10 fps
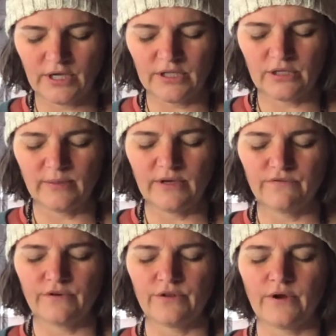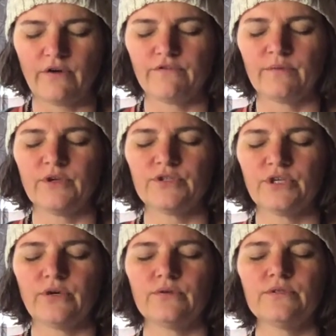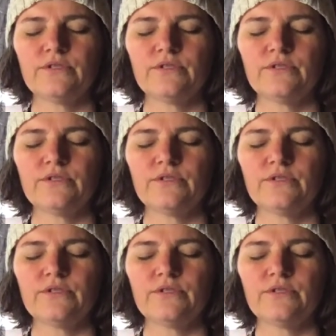a little bit further out from your toes,